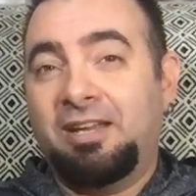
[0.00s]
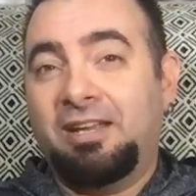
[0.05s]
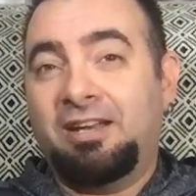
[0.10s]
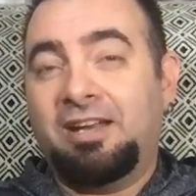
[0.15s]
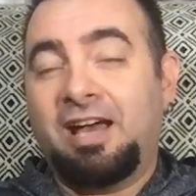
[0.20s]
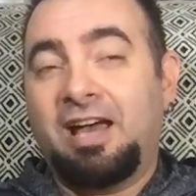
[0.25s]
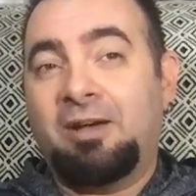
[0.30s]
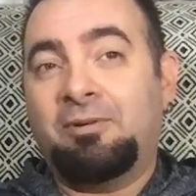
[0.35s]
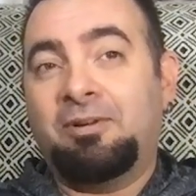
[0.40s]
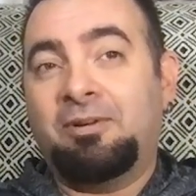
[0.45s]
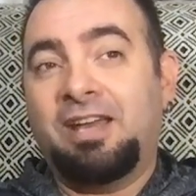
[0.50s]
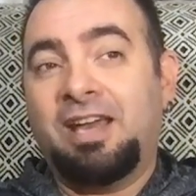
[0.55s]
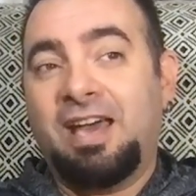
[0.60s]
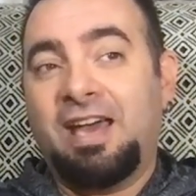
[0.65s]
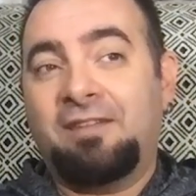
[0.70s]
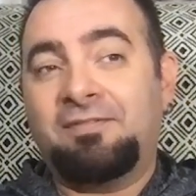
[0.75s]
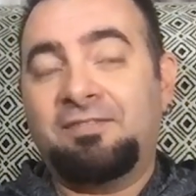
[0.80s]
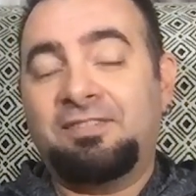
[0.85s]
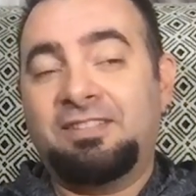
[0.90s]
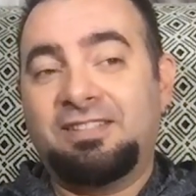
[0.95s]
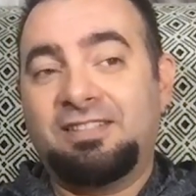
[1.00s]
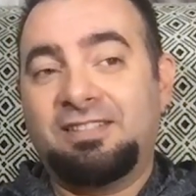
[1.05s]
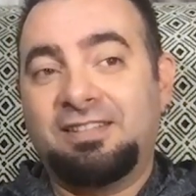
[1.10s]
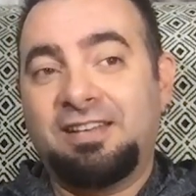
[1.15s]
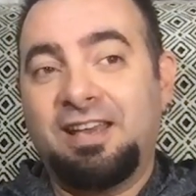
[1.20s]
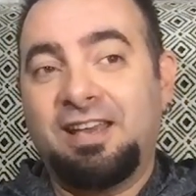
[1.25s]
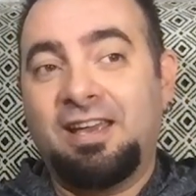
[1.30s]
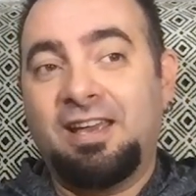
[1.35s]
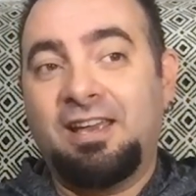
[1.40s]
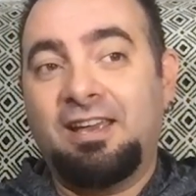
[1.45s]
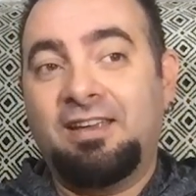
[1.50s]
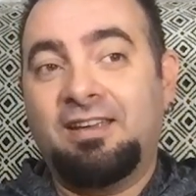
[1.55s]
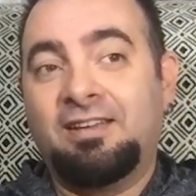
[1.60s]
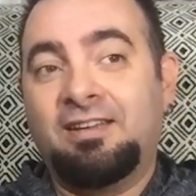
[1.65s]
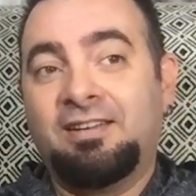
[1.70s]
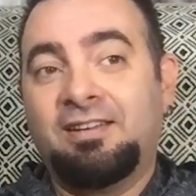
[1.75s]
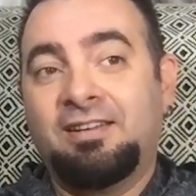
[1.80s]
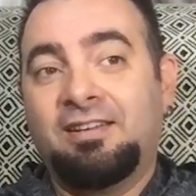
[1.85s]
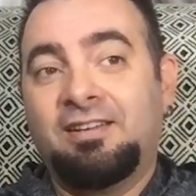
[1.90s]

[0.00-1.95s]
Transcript: And I would have to say,